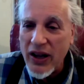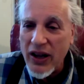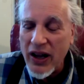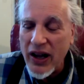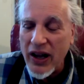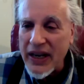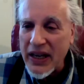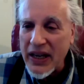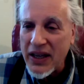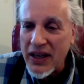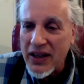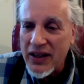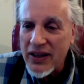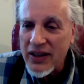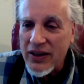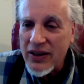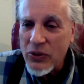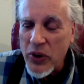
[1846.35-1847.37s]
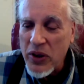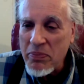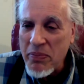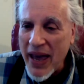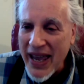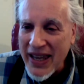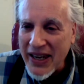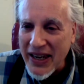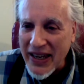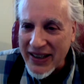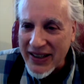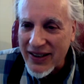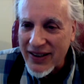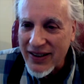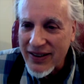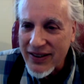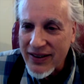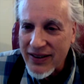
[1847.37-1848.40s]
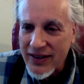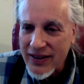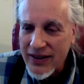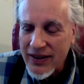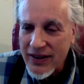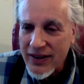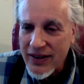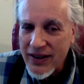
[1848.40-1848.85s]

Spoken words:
honey, we made it. Mm-hmm.